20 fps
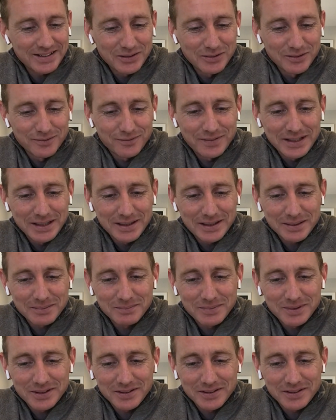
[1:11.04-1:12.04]
don't think
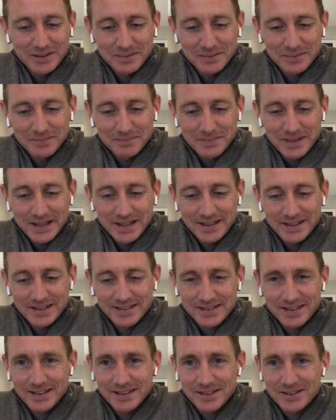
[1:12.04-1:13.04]
I'm gonna make a
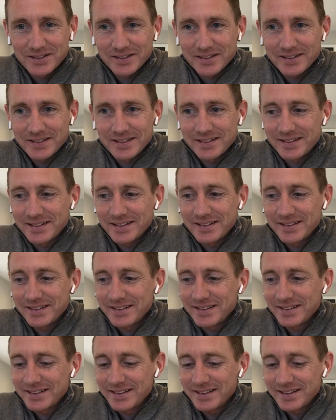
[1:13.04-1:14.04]
teacher
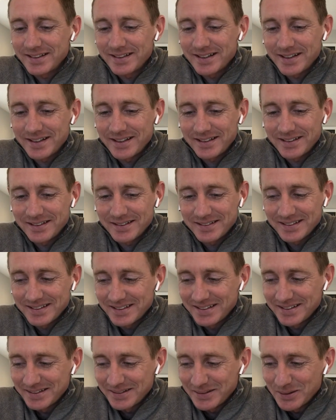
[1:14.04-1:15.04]
in any
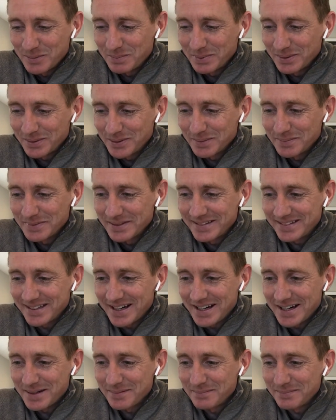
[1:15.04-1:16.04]
up and coming
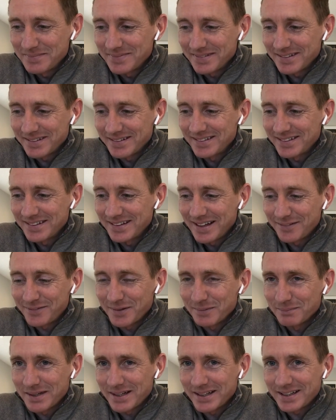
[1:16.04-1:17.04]
time, and I
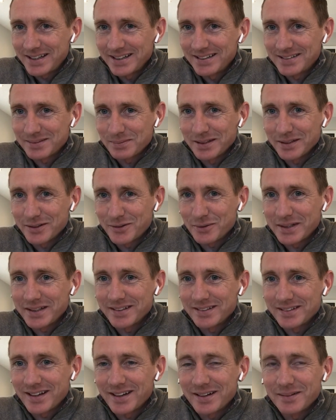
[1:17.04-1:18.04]
think my kids will agree
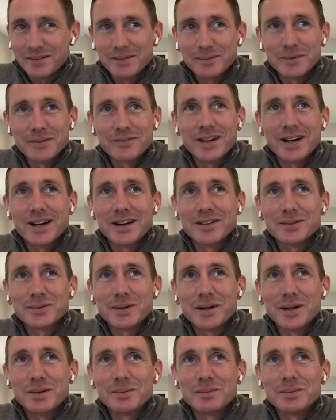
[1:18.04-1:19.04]
with that as
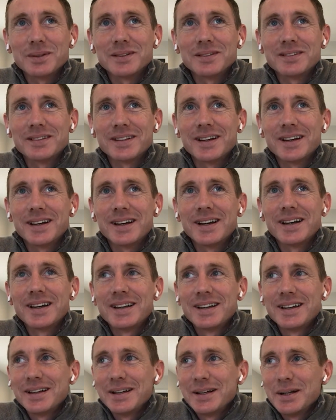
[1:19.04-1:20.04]
well. But
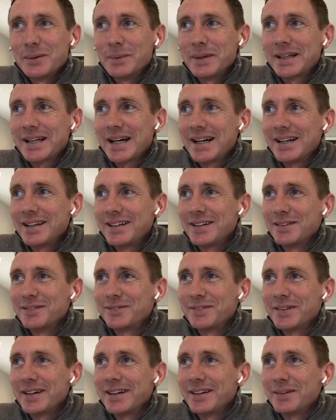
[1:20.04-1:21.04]
we're kind
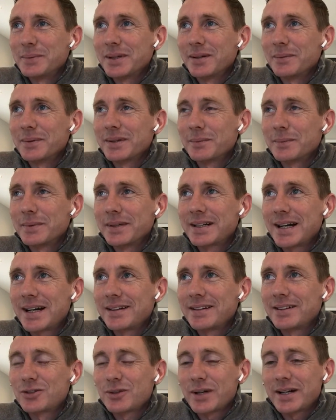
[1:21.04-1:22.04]

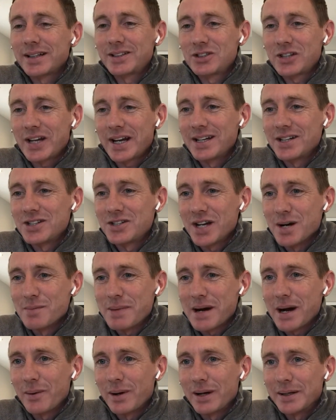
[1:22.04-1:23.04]
of trying to change it
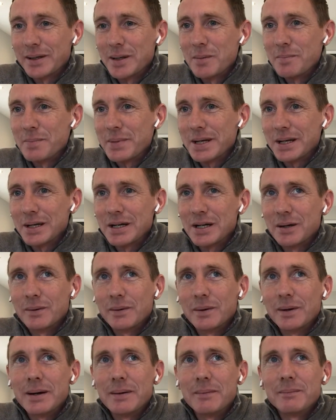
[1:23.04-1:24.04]
about a little bit, you
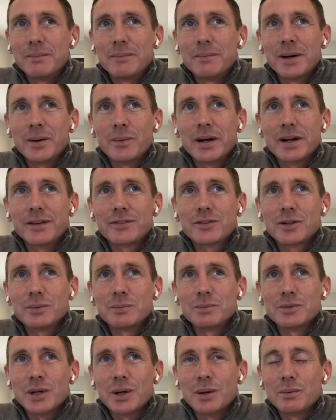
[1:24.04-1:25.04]
know. My wife
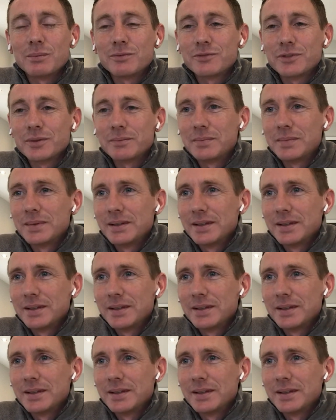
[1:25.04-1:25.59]
comes home from